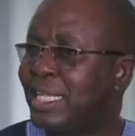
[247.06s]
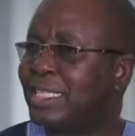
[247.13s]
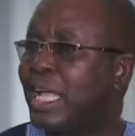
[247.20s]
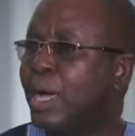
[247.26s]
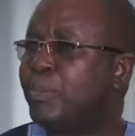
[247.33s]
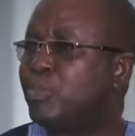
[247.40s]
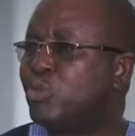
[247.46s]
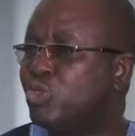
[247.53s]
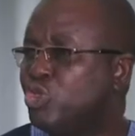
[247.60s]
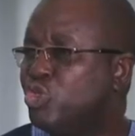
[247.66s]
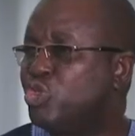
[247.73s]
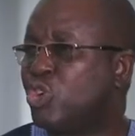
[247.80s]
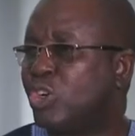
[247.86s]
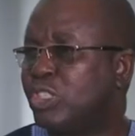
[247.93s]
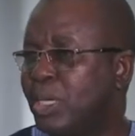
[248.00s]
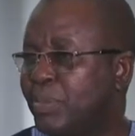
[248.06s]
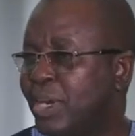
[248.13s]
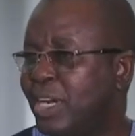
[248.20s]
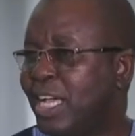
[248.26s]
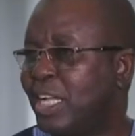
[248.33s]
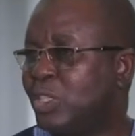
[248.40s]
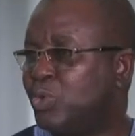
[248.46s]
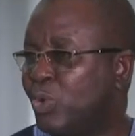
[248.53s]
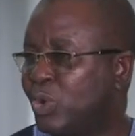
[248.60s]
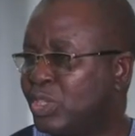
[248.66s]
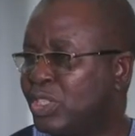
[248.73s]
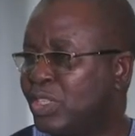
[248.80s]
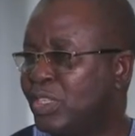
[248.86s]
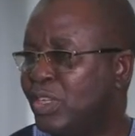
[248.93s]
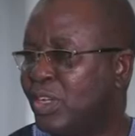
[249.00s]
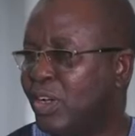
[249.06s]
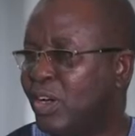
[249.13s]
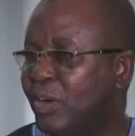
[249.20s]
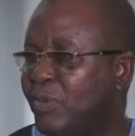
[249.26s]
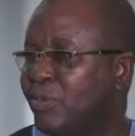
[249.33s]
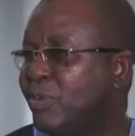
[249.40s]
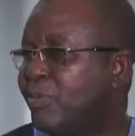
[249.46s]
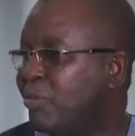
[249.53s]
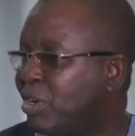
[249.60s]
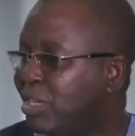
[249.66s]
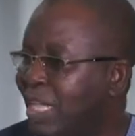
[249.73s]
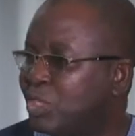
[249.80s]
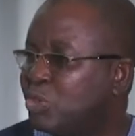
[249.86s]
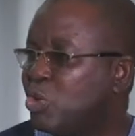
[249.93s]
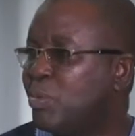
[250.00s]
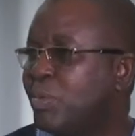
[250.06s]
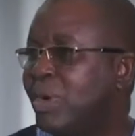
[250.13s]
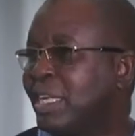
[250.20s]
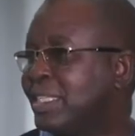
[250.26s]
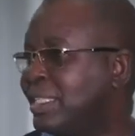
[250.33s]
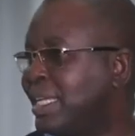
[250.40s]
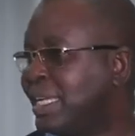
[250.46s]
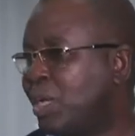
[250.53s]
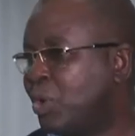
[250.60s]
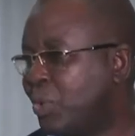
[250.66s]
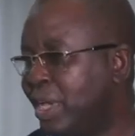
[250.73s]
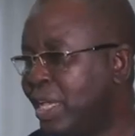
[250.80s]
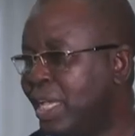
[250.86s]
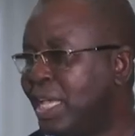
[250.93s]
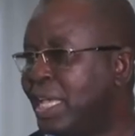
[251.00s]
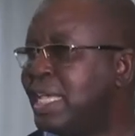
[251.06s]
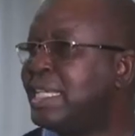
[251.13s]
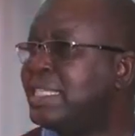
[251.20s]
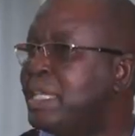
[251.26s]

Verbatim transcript: now produce contemporary artworks, for foreigners to come and take away is still